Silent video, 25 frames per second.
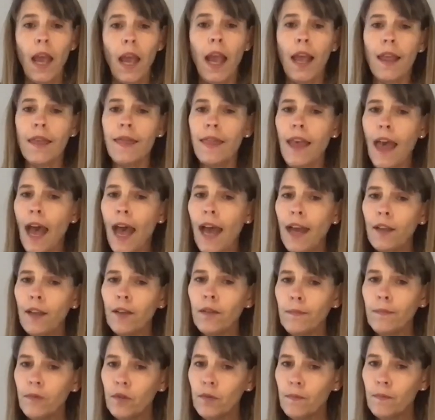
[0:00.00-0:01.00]
And that
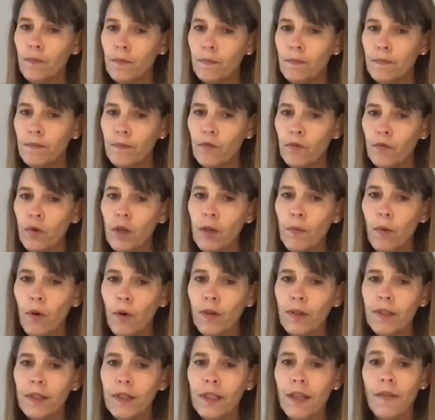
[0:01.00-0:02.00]
three
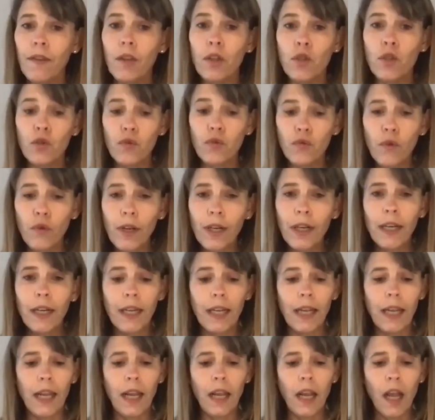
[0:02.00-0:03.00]
persons of the
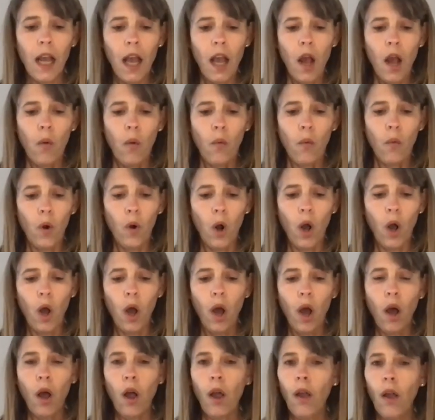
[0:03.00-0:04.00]
Trinity were
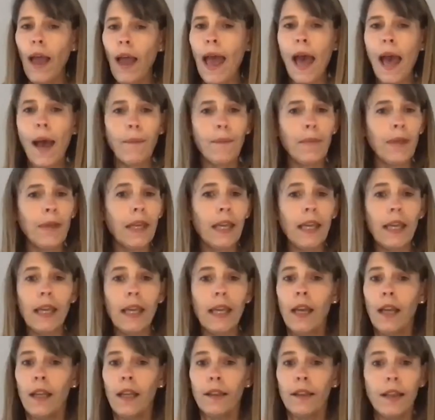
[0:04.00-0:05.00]
all
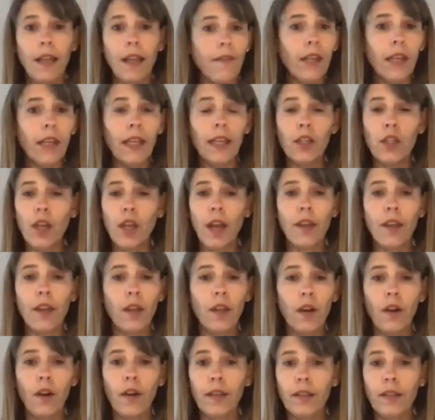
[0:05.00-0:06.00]
happy, loving each
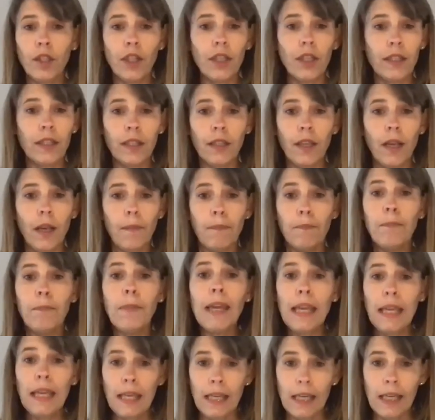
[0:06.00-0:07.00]
other, and just
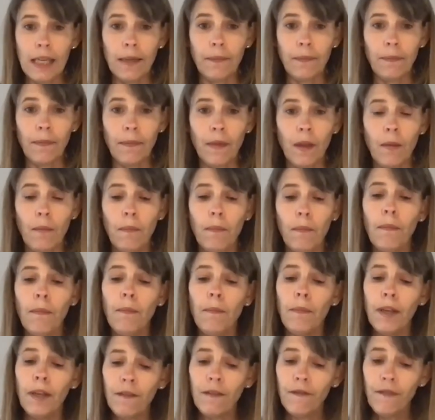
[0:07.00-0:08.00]
being.
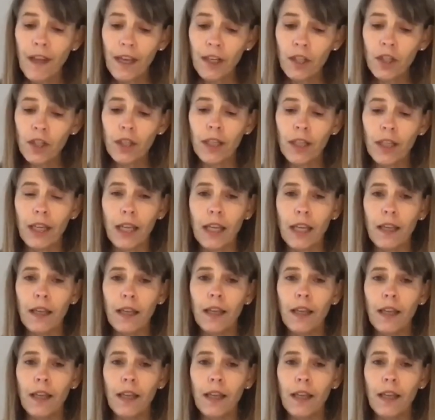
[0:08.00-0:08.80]
But eventually,